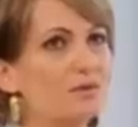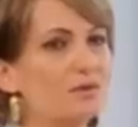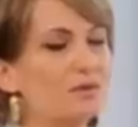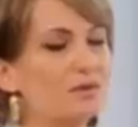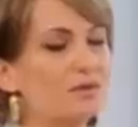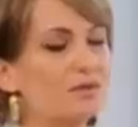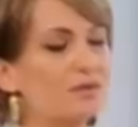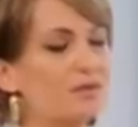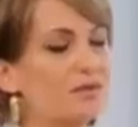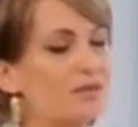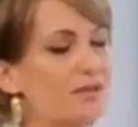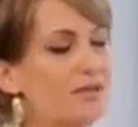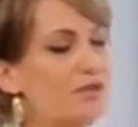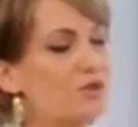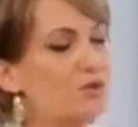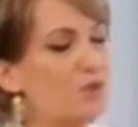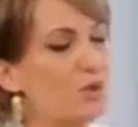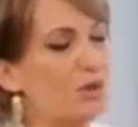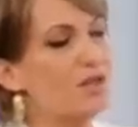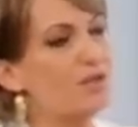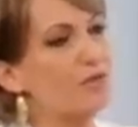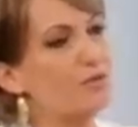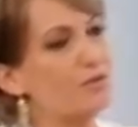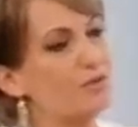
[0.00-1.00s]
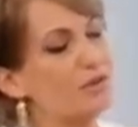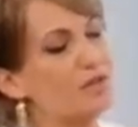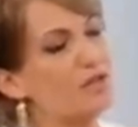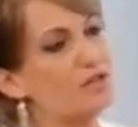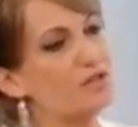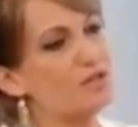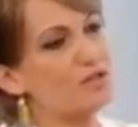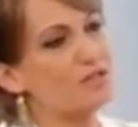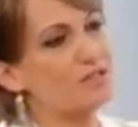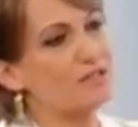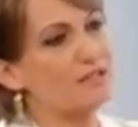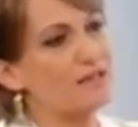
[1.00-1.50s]
today, 23
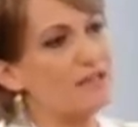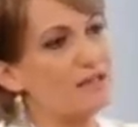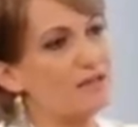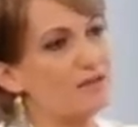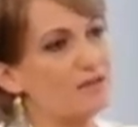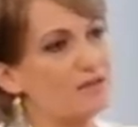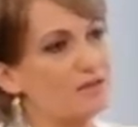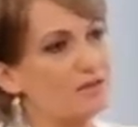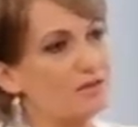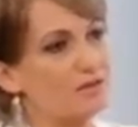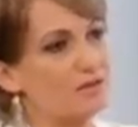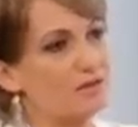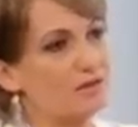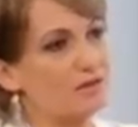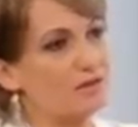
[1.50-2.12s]
years later,